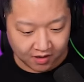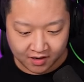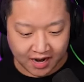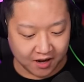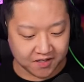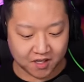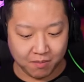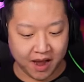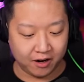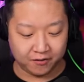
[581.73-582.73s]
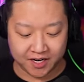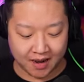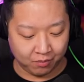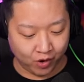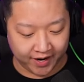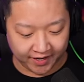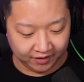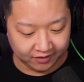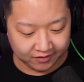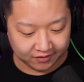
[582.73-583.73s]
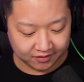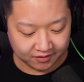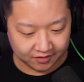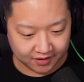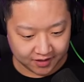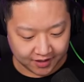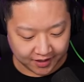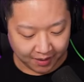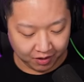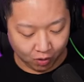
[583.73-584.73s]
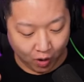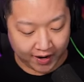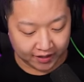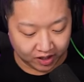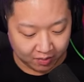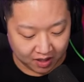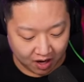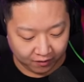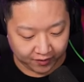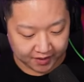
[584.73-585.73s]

Now it's just a matter of time waiting. I'm going to wait a little bit longer for the